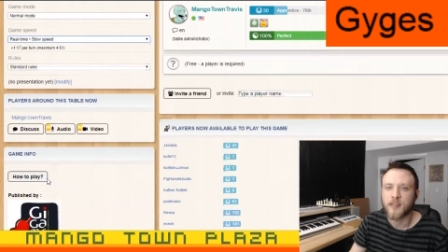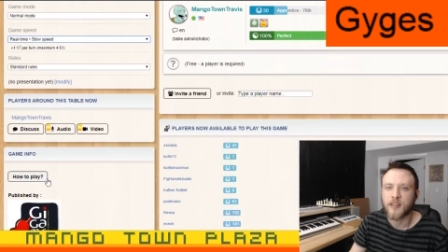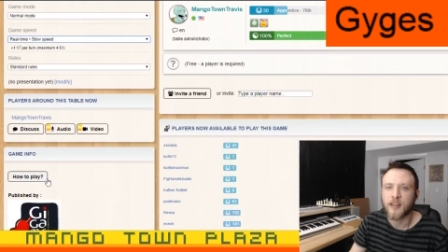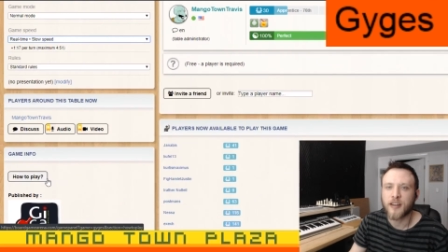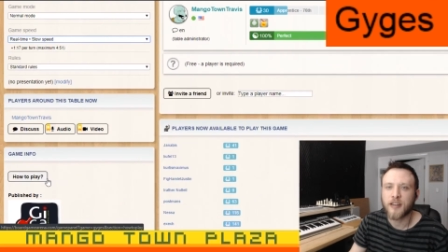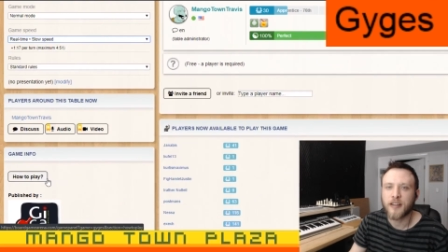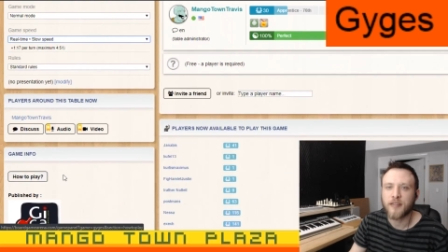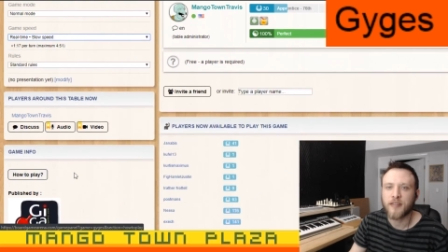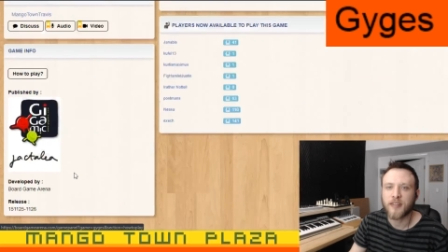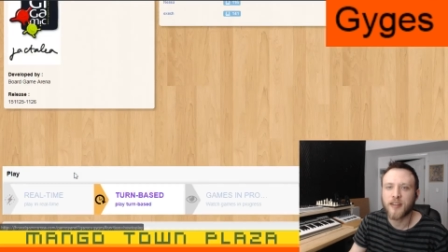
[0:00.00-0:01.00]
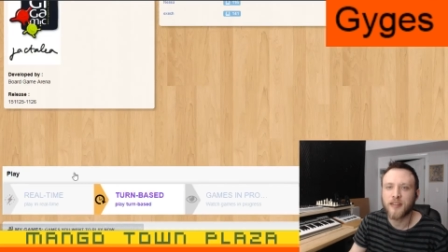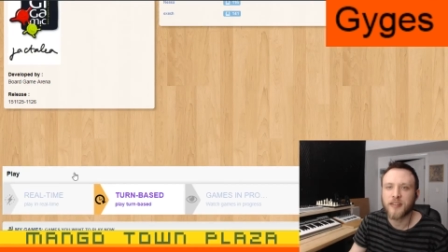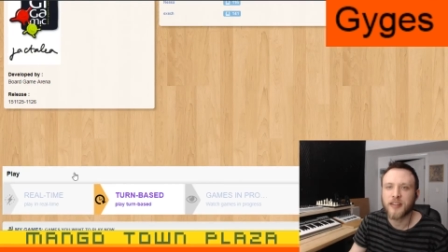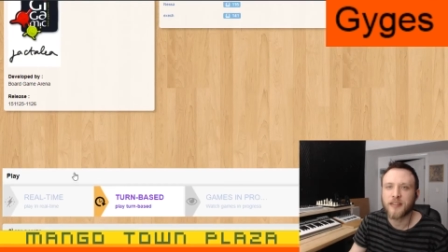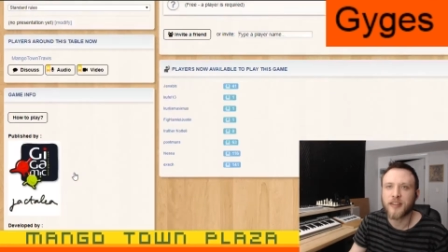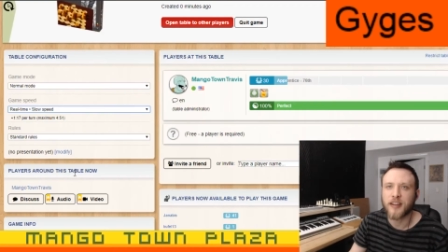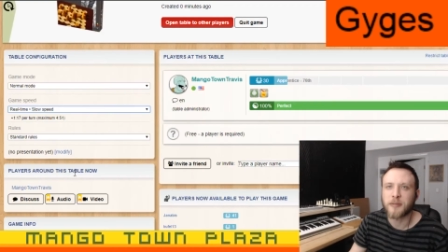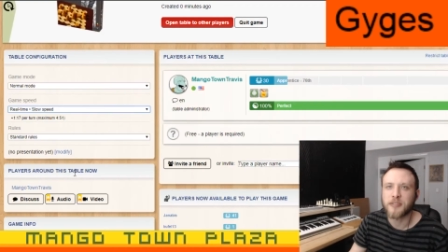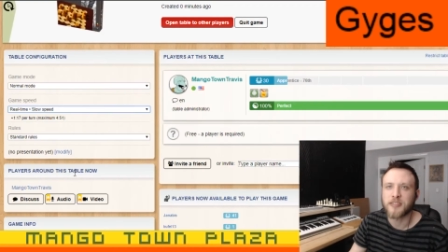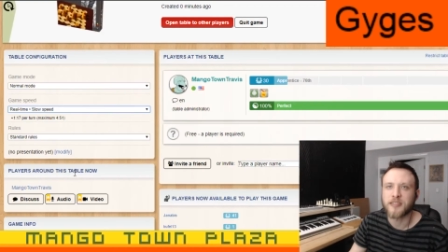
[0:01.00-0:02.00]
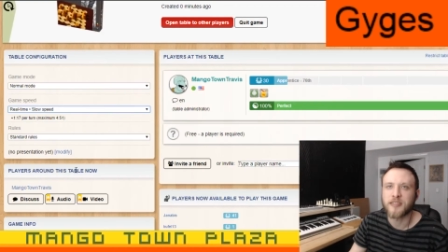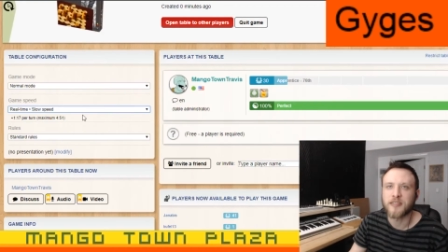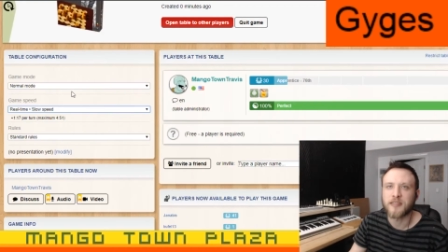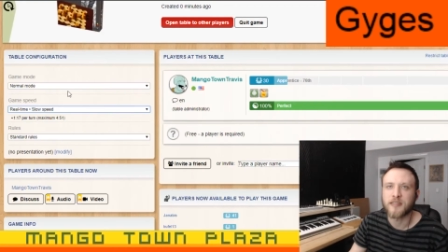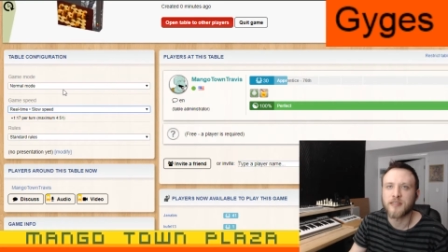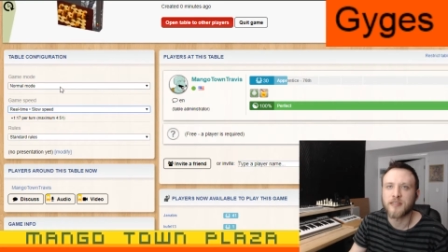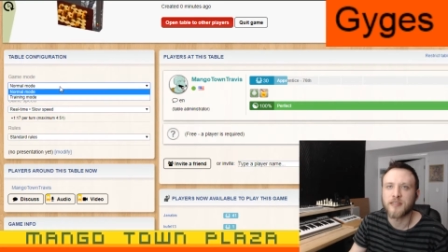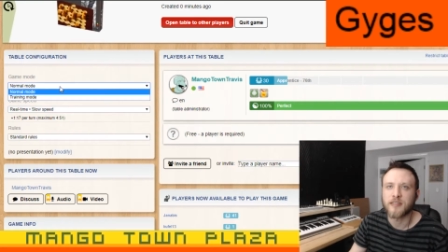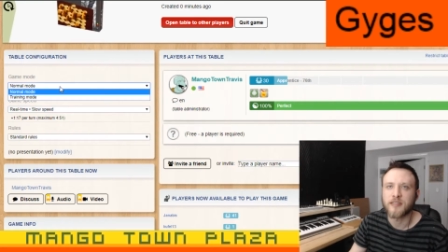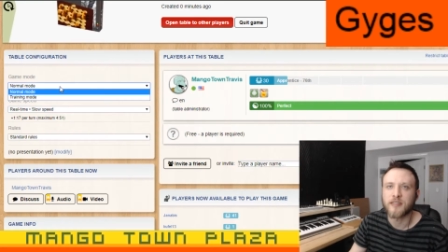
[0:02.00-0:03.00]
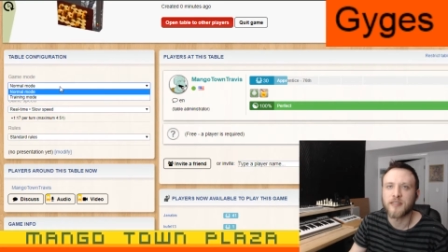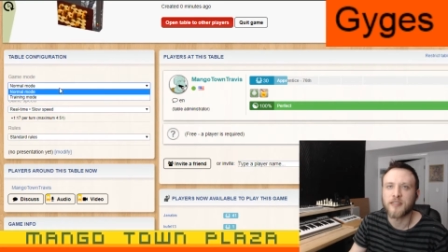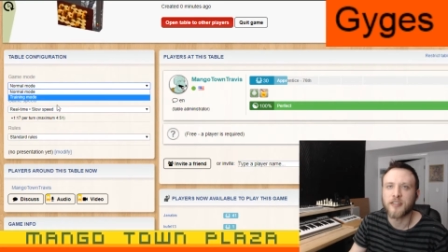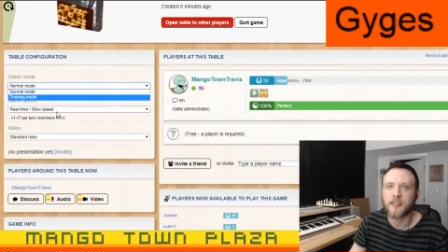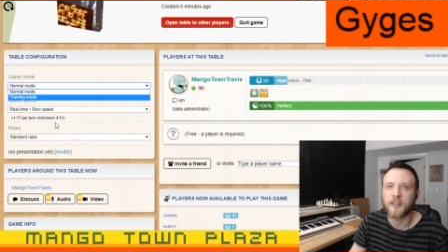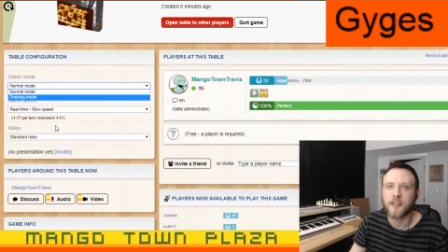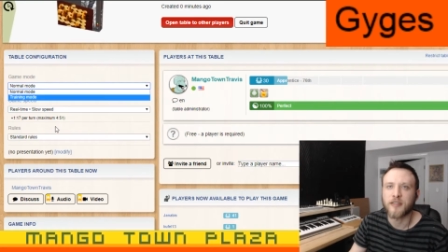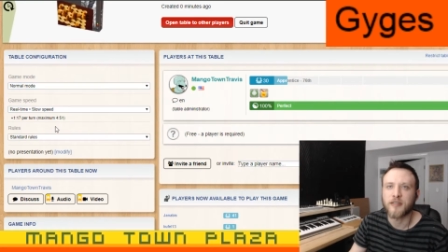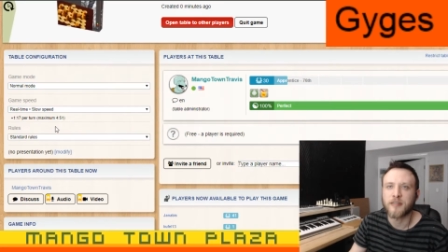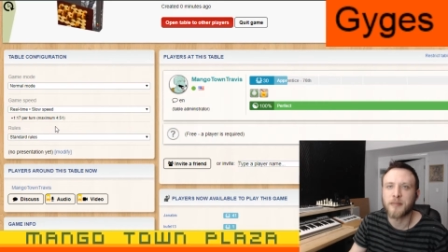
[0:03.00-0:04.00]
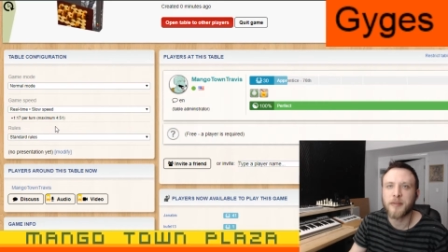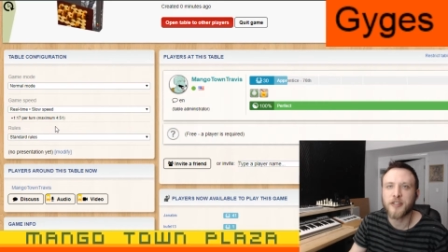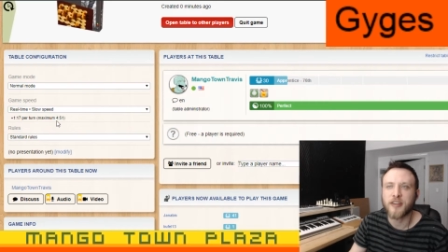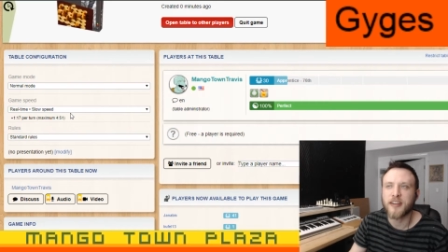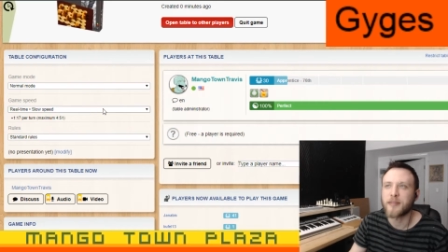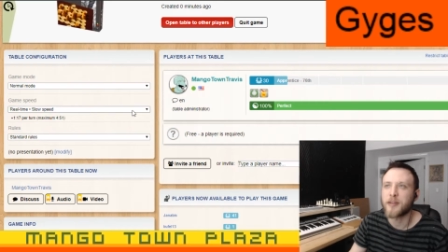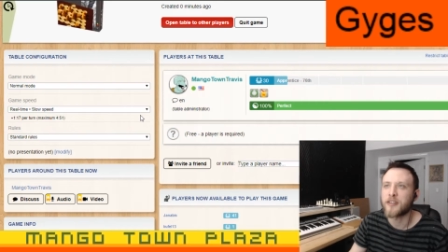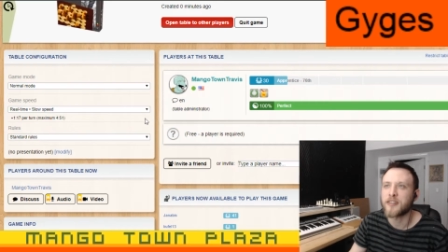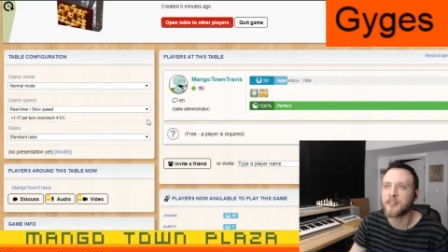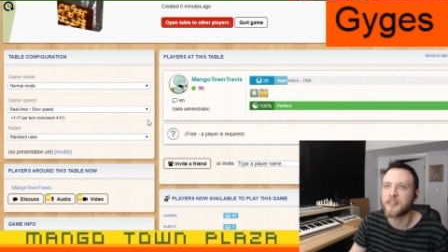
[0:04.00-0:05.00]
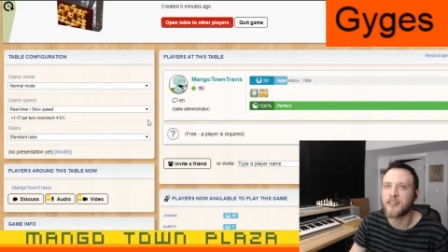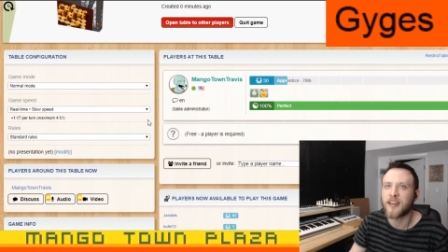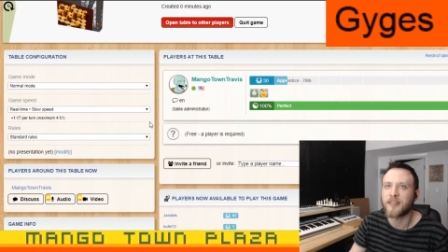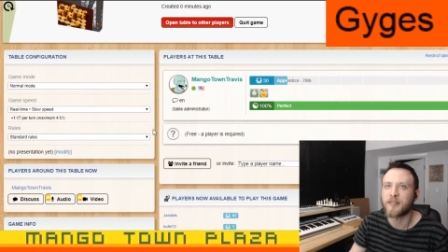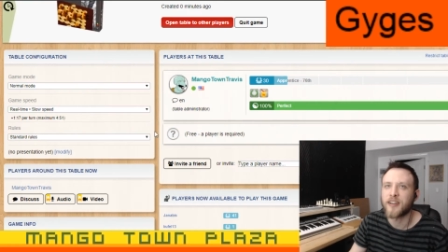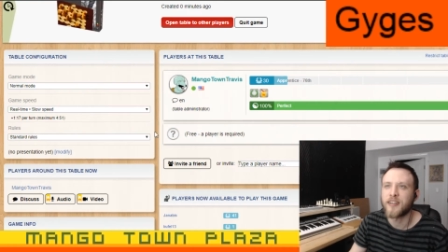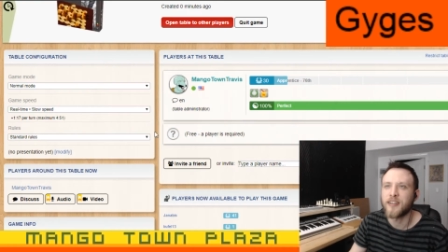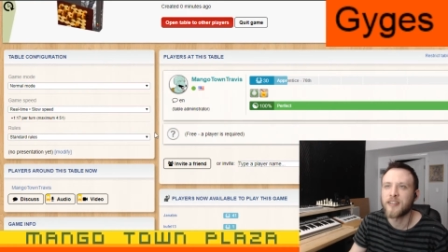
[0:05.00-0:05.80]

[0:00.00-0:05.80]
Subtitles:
I don't think I have the option to turn it off. Maybe training mode is non-rated?